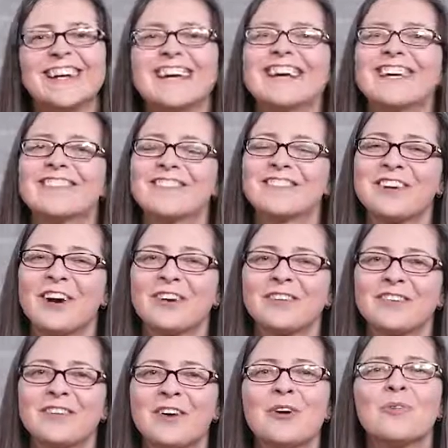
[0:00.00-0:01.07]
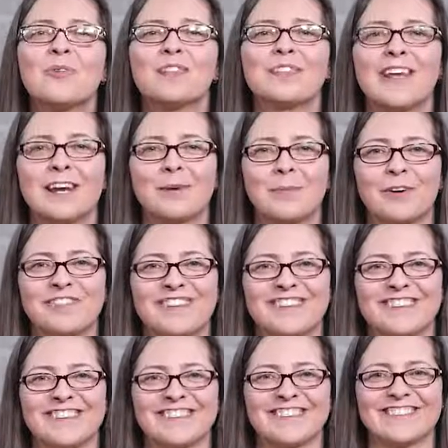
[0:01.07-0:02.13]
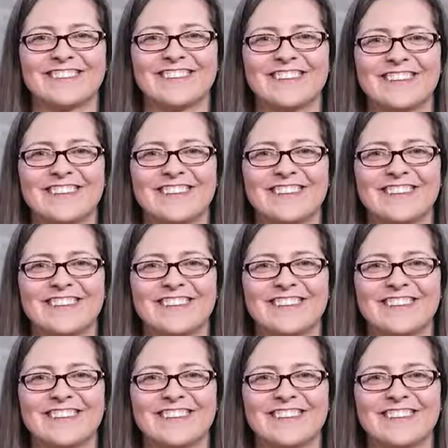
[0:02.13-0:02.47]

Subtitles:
It starts with data persistence,